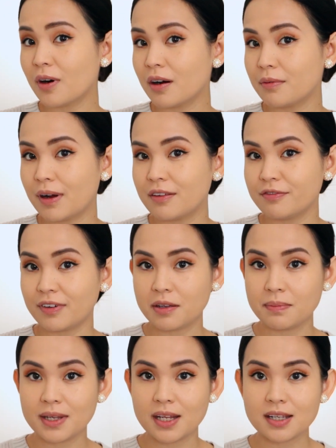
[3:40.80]
around
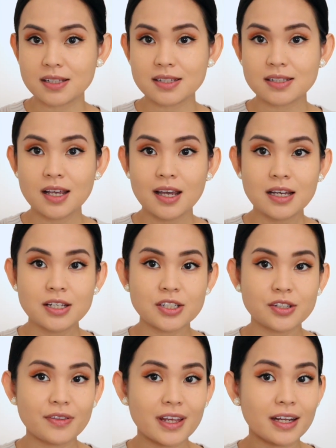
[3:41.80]
five minutes
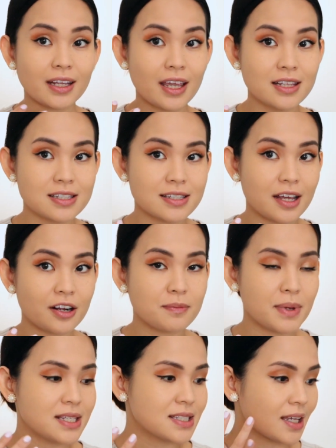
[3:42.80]
so that it can set on
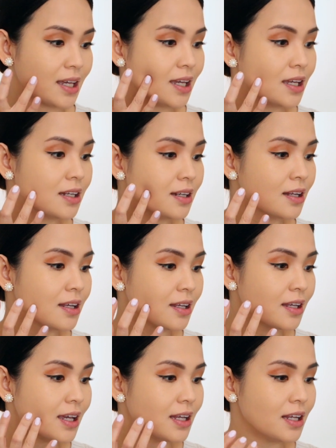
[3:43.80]
my skin,
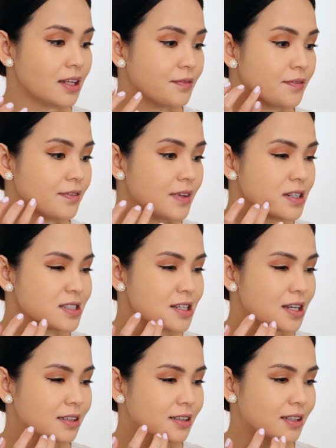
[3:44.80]
and it feels
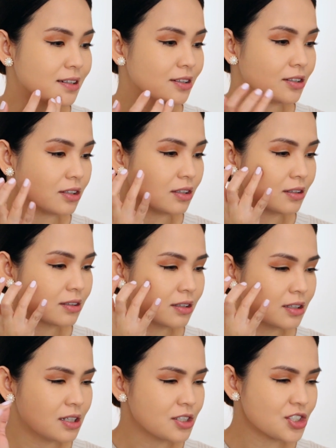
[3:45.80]
a little,
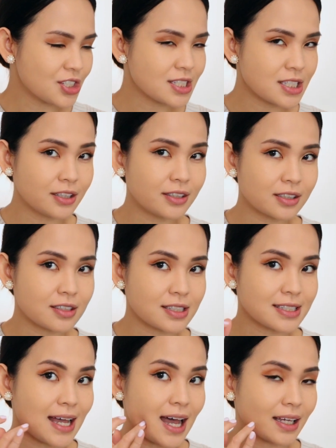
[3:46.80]
just a little
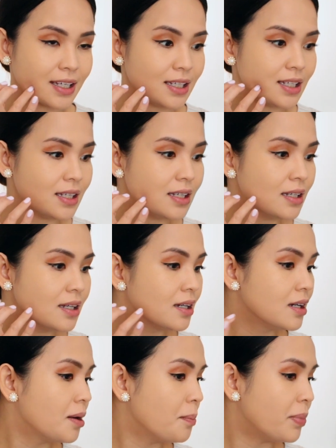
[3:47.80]
tacky,
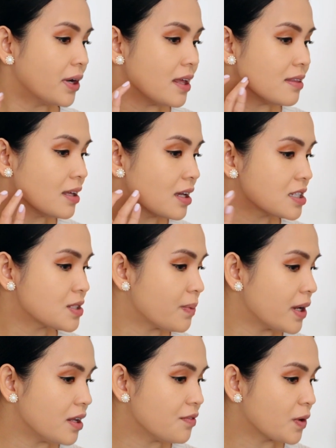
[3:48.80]
but I think it's
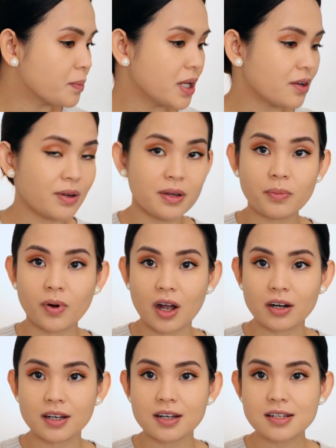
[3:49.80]
ready for my cream
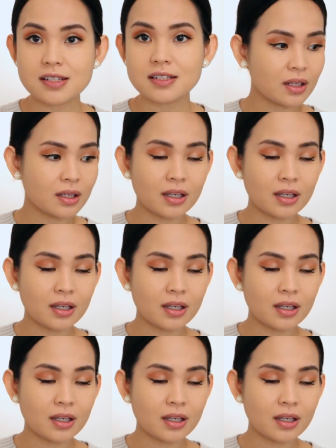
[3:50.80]
products.